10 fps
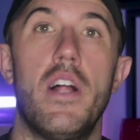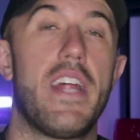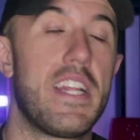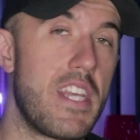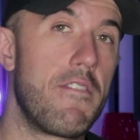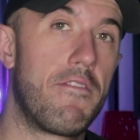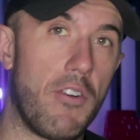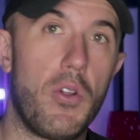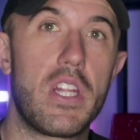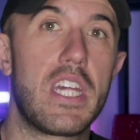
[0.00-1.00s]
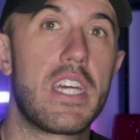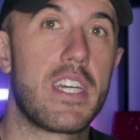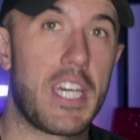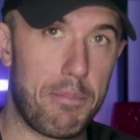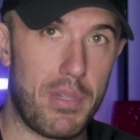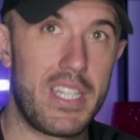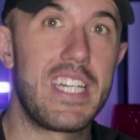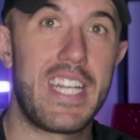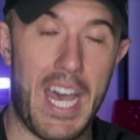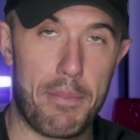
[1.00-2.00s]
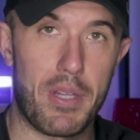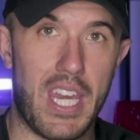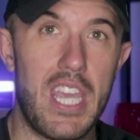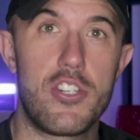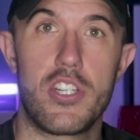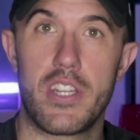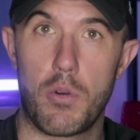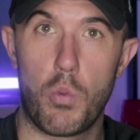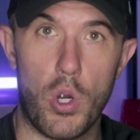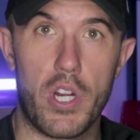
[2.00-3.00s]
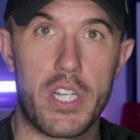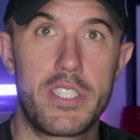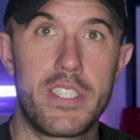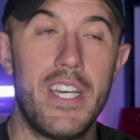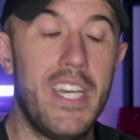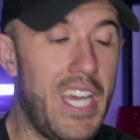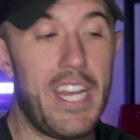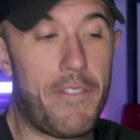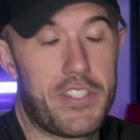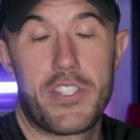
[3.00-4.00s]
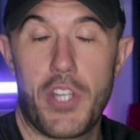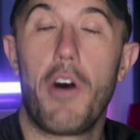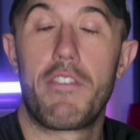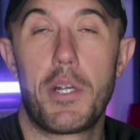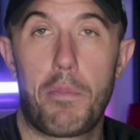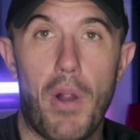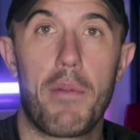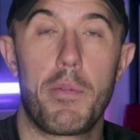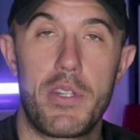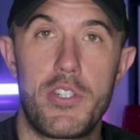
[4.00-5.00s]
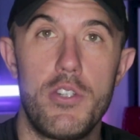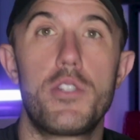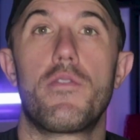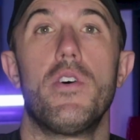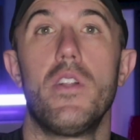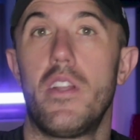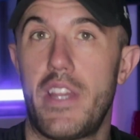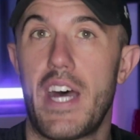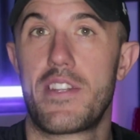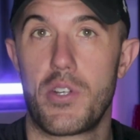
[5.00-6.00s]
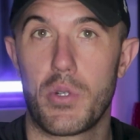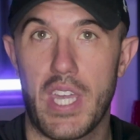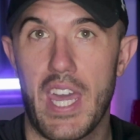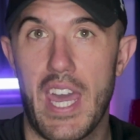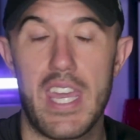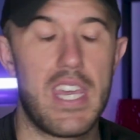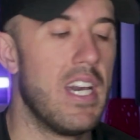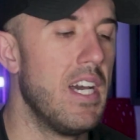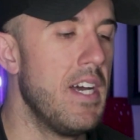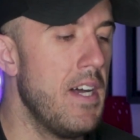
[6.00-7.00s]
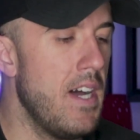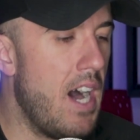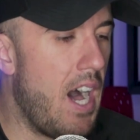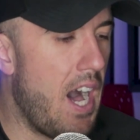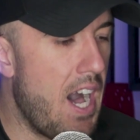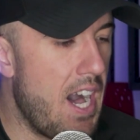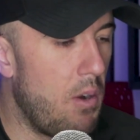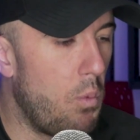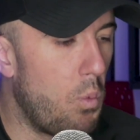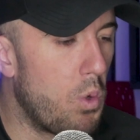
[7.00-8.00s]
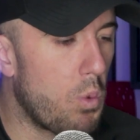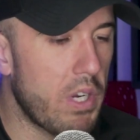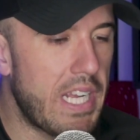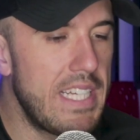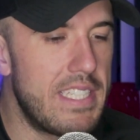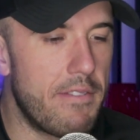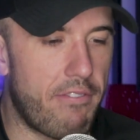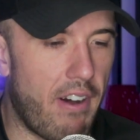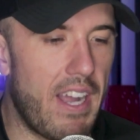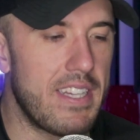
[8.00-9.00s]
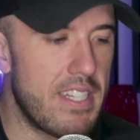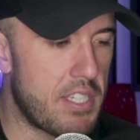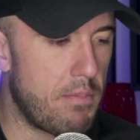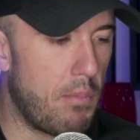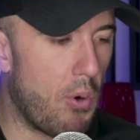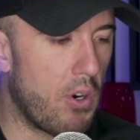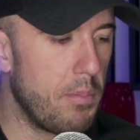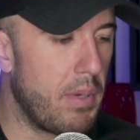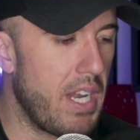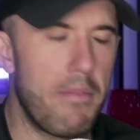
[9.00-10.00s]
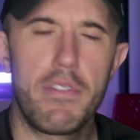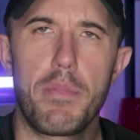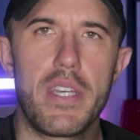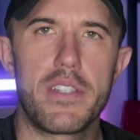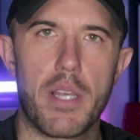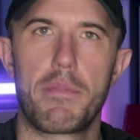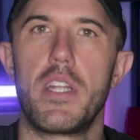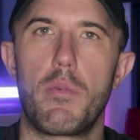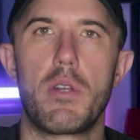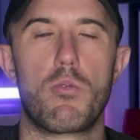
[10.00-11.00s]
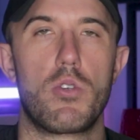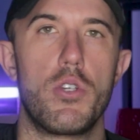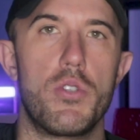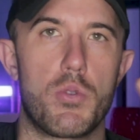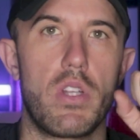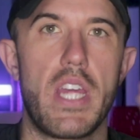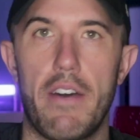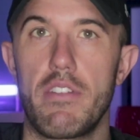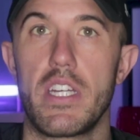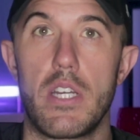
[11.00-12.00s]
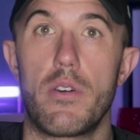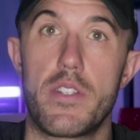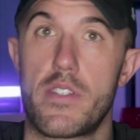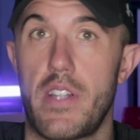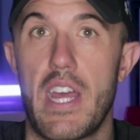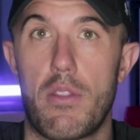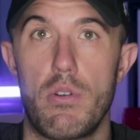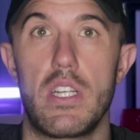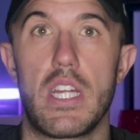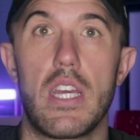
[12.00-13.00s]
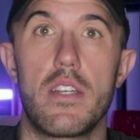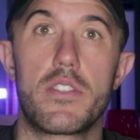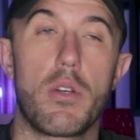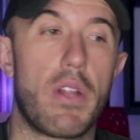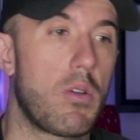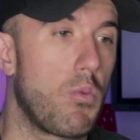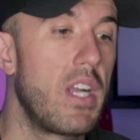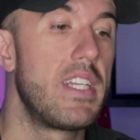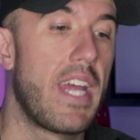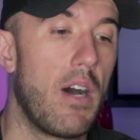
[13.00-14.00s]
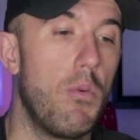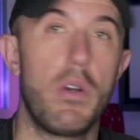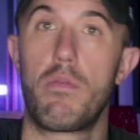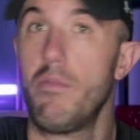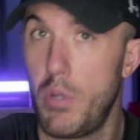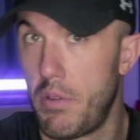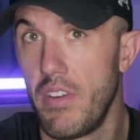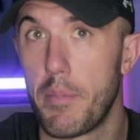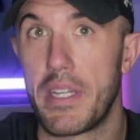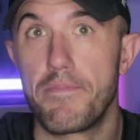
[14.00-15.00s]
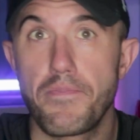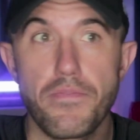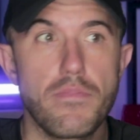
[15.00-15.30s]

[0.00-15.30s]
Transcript: That's a fully complete application that works. And if it's solving a problem that's useful, that's okay. We're working to define this more, but MVP is something that we use really heavily here at Slant 3D. So like right now with Filament.